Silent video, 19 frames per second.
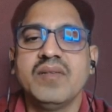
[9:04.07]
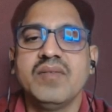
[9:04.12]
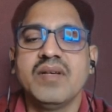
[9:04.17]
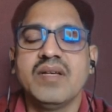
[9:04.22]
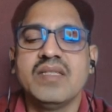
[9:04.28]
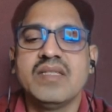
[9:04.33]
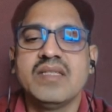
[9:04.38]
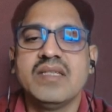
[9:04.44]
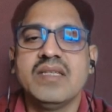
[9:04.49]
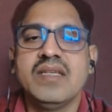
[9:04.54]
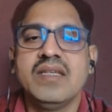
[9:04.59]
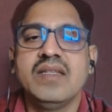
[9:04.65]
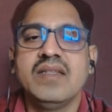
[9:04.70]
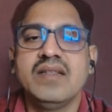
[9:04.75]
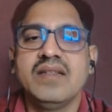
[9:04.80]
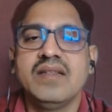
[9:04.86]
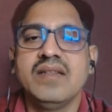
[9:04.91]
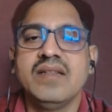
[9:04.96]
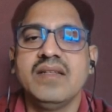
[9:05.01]
you can
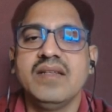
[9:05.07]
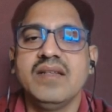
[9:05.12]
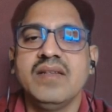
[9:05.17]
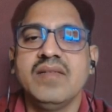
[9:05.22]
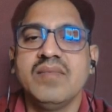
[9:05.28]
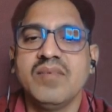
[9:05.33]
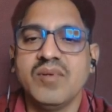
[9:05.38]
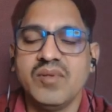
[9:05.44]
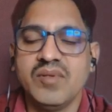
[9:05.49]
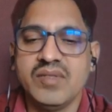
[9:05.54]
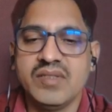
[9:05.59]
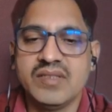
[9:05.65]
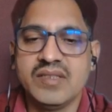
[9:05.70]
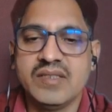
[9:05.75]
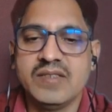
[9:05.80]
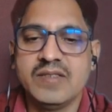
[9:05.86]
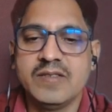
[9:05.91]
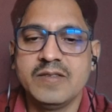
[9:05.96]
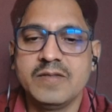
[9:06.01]
see the
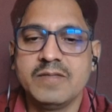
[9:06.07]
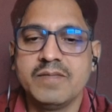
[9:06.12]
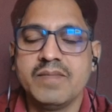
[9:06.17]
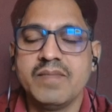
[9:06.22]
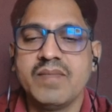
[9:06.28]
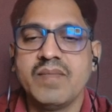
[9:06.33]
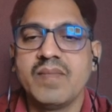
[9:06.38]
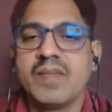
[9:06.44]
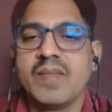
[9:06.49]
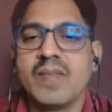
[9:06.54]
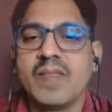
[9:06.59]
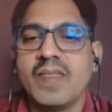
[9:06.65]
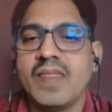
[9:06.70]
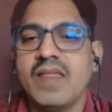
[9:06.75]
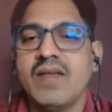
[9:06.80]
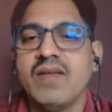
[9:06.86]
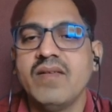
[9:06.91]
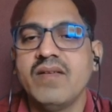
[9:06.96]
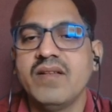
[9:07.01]
inflorescence
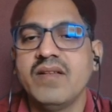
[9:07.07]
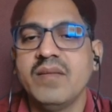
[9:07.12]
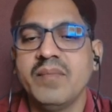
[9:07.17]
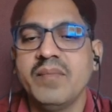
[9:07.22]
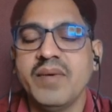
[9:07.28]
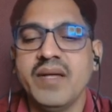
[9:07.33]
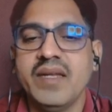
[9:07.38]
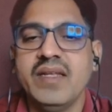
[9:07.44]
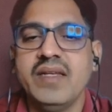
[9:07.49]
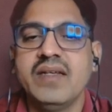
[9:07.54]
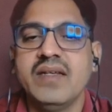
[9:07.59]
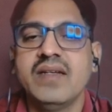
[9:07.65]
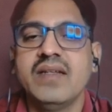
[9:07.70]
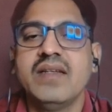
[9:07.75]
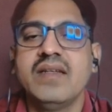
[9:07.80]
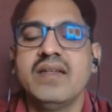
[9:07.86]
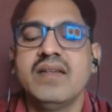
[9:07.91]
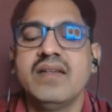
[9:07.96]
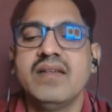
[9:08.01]
or the
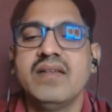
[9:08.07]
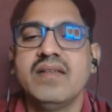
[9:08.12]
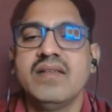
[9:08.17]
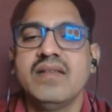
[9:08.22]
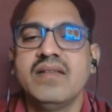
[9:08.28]
panicle